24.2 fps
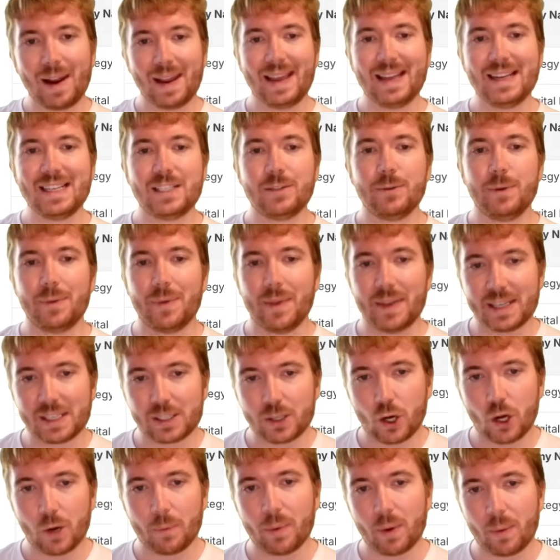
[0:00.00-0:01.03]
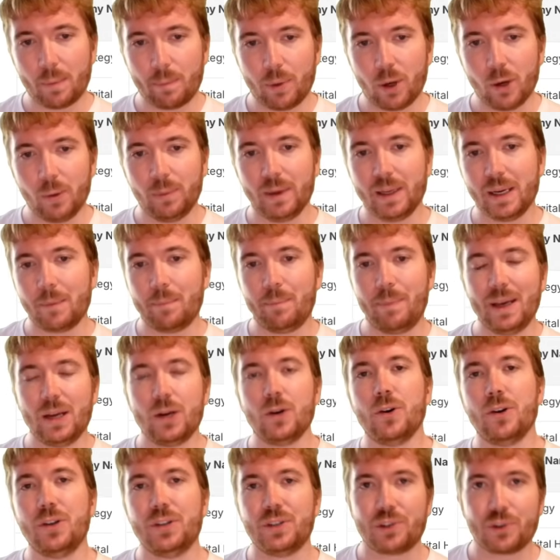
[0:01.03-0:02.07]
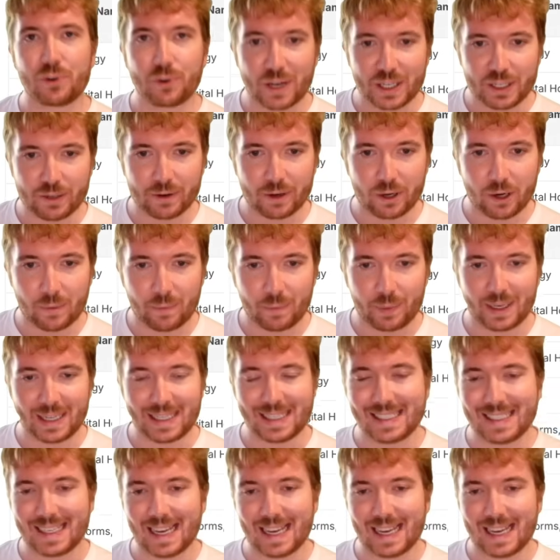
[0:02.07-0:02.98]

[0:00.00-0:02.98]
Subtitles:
into it. The top public Bitcoin treasury companies